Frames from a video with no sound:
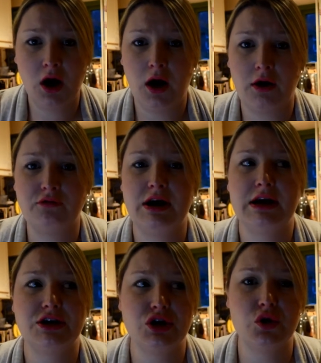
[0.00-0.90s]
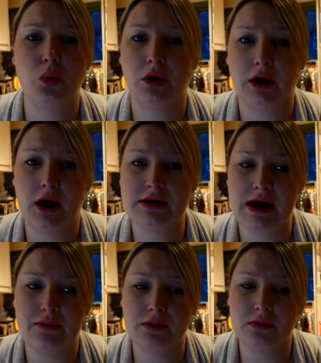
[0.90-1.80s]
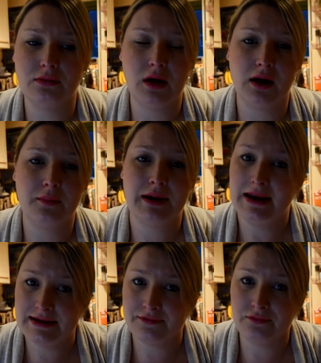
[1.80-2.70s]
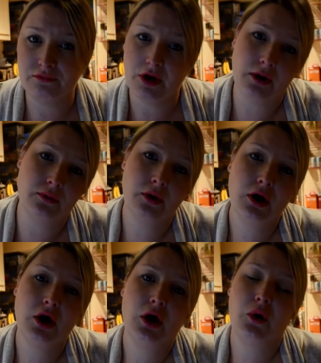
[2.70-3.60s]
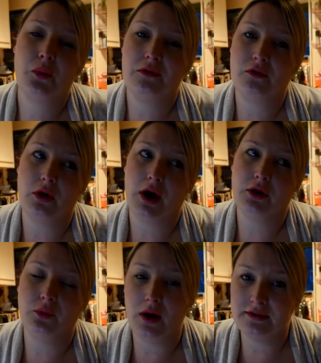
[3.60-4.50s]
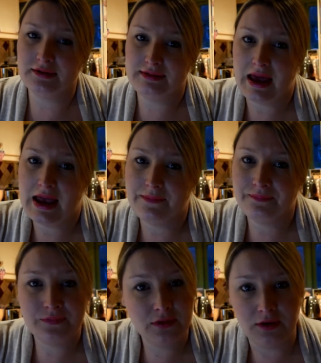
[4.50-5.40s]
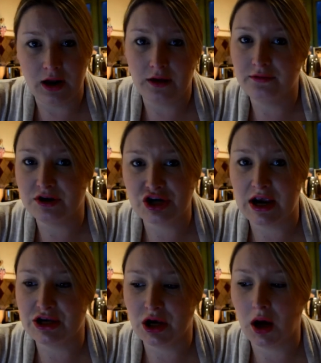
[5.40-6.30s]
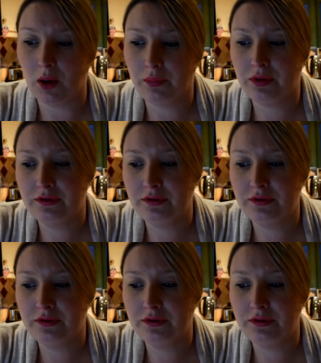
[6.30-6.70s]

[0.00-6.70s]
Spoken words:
I really do want to go down a completely different route, we've got a code word to say, you know, to change it up.